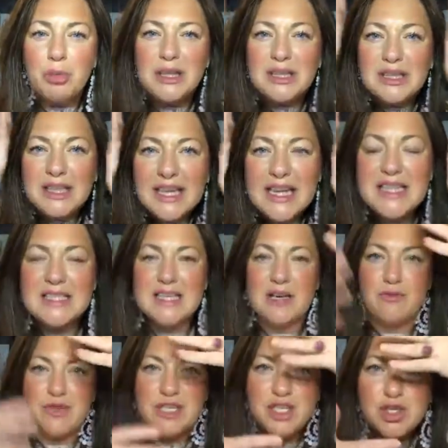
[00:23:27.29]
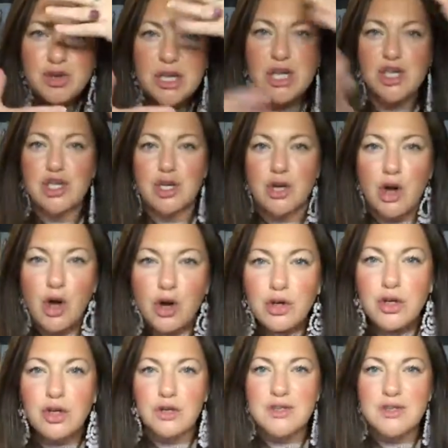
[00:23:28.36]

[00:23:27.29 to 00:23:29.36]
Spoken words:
placing restriction on